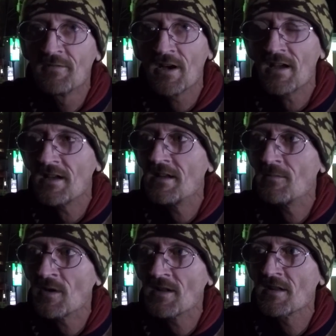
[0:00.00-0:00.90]
got
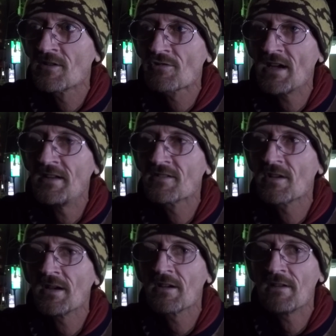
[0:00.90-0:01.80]
one of the trains
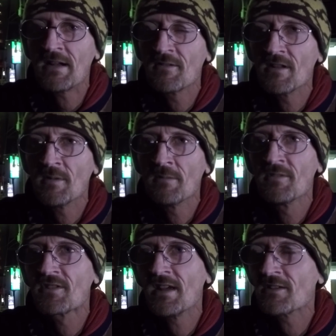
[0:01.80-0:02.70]
going around at the
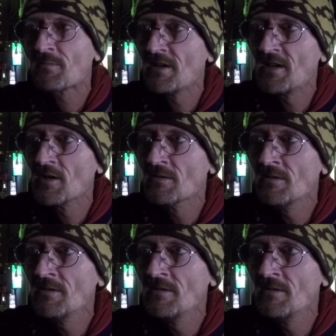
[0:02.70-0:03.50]
moment, so that's pretty cool.